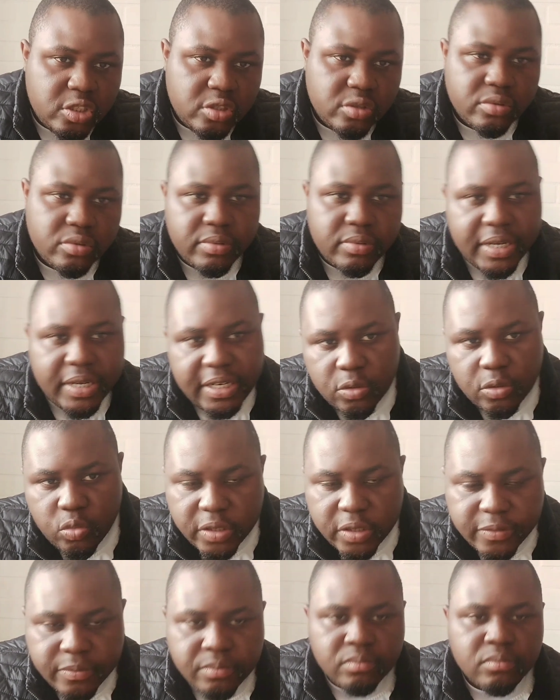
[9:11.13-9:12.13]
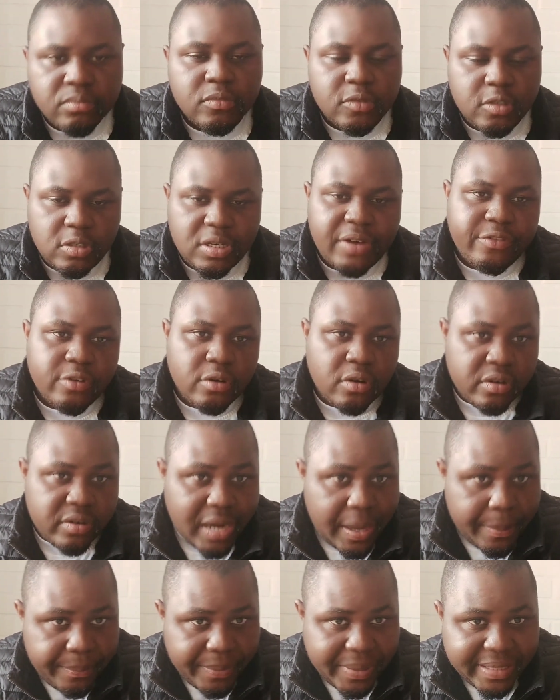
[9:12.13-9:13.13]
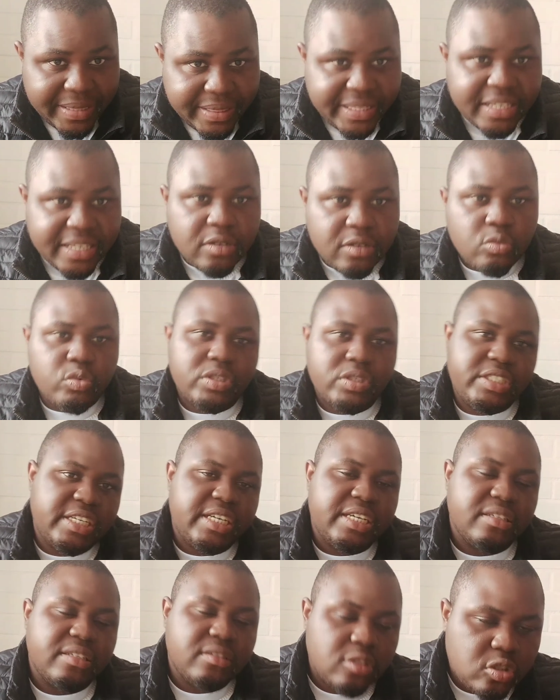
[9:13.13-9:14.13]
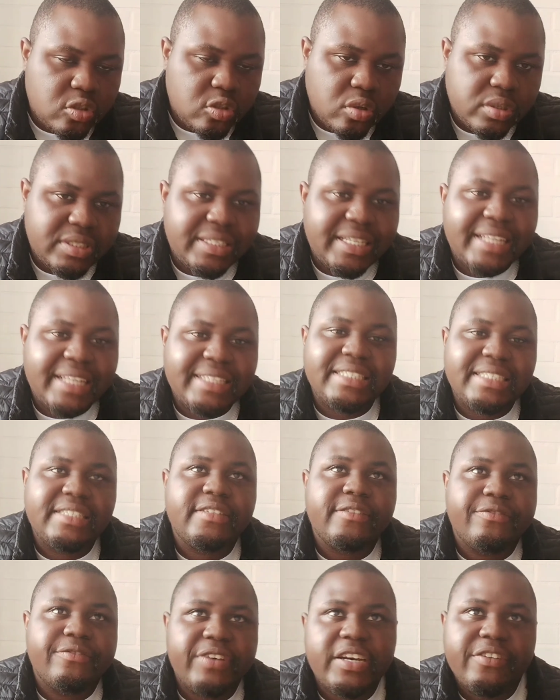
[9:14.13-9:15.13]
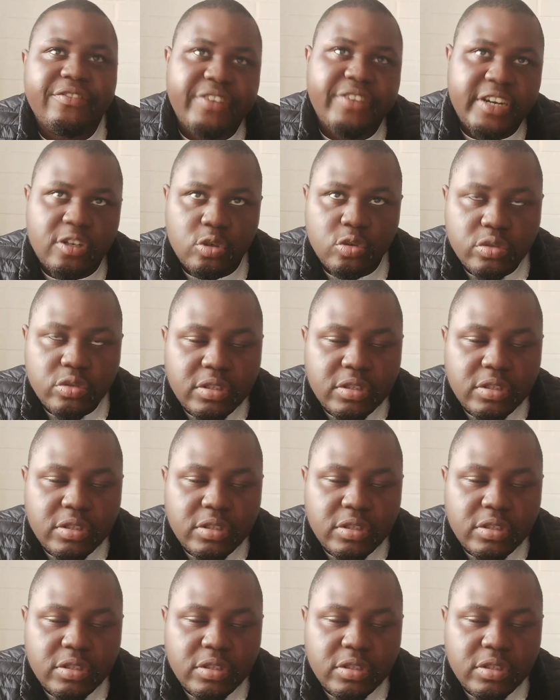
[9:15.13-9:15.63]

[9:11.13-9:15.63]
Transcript: Anyone, you have your unripe plantain with chicken sauce. That is very good.